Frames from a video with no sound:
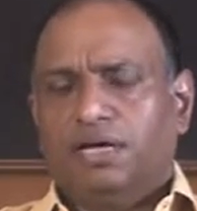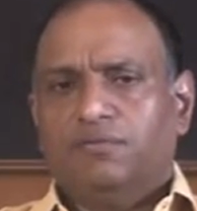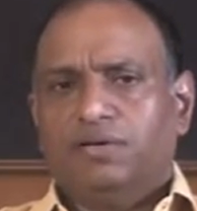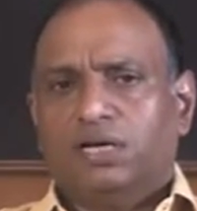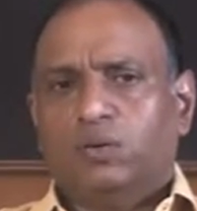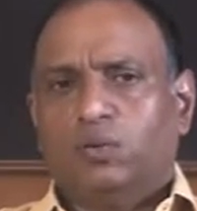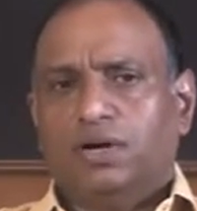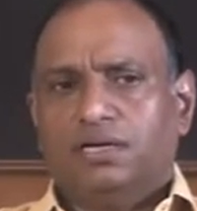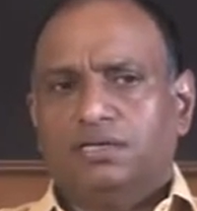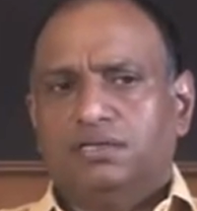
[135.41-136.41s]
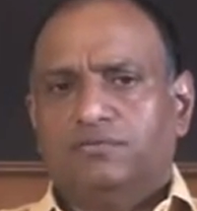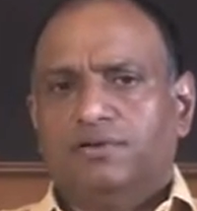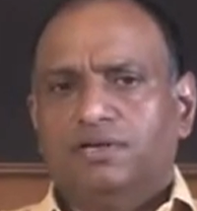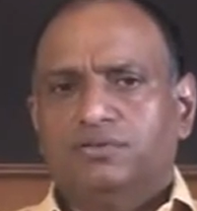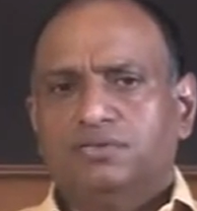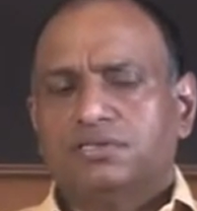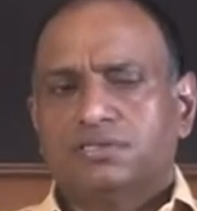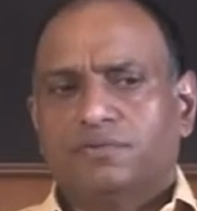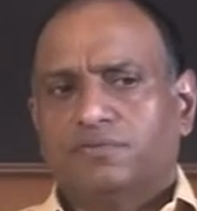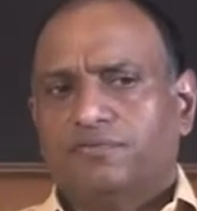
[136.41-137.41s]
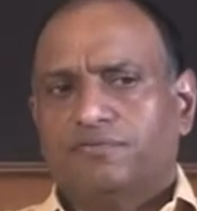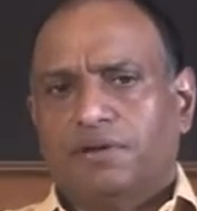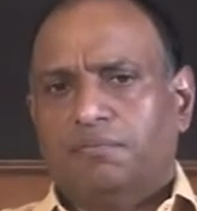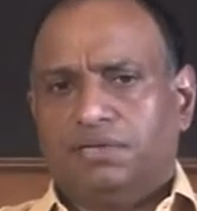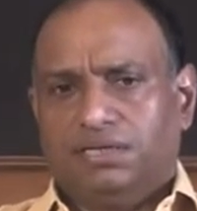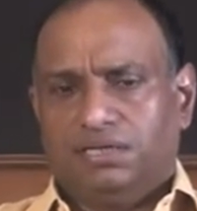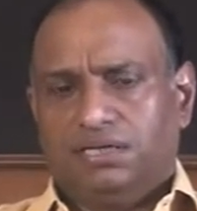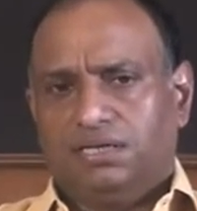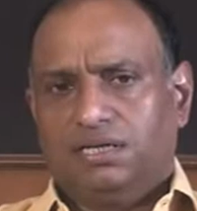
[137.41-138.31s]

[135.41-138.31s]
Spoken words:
and we acquire the value system of the family.